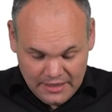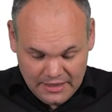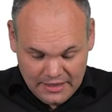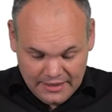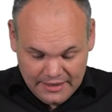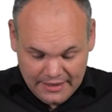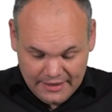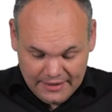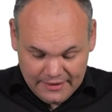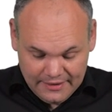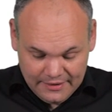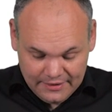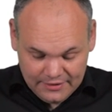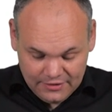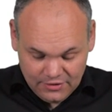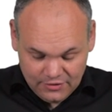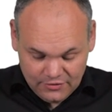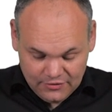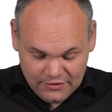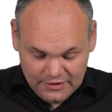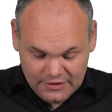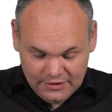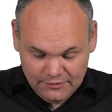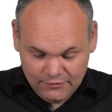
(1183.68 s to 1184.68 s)
Yeah, and you
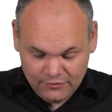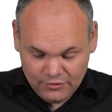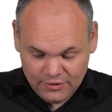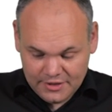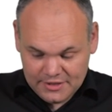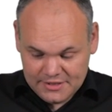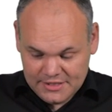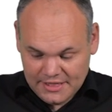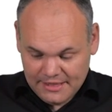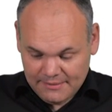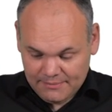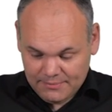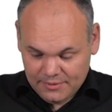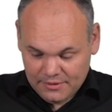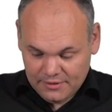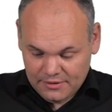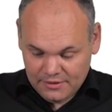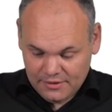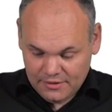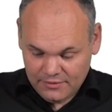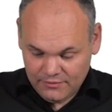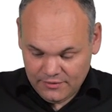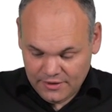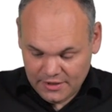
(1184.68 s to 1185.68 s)
see, for
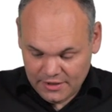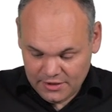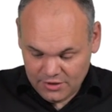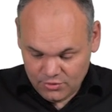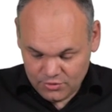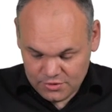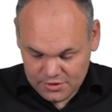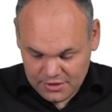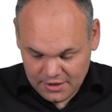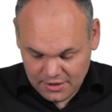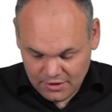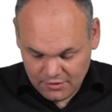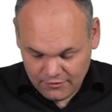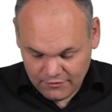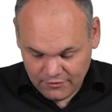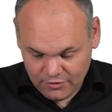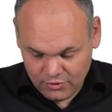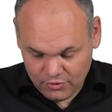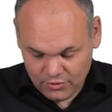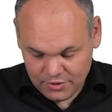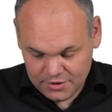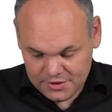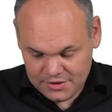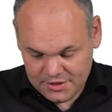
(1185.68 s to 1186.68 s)
example, we are using, of
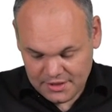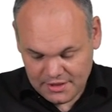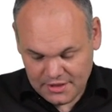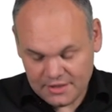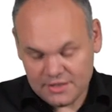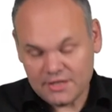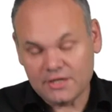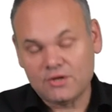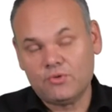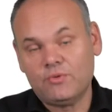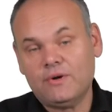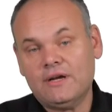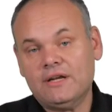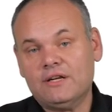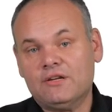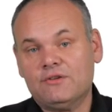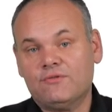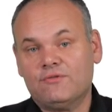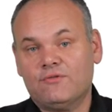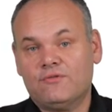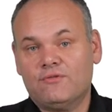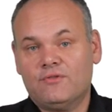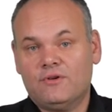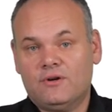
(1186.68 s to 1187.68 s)
course, the
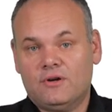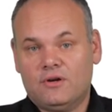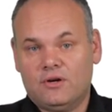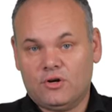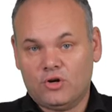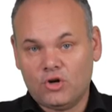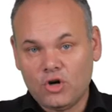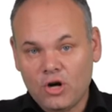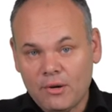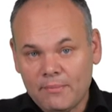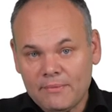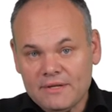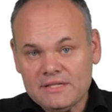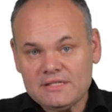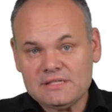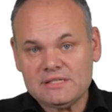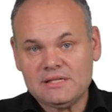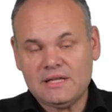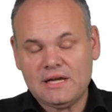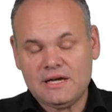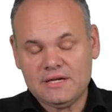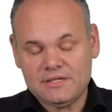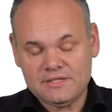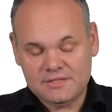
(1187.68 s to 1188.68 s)
Creative Commons
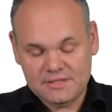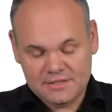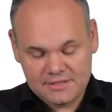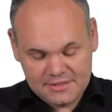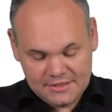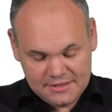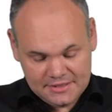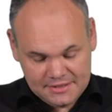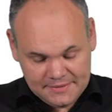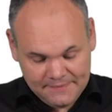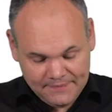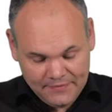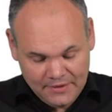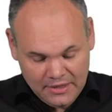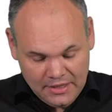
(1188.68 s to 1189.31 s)
licenses,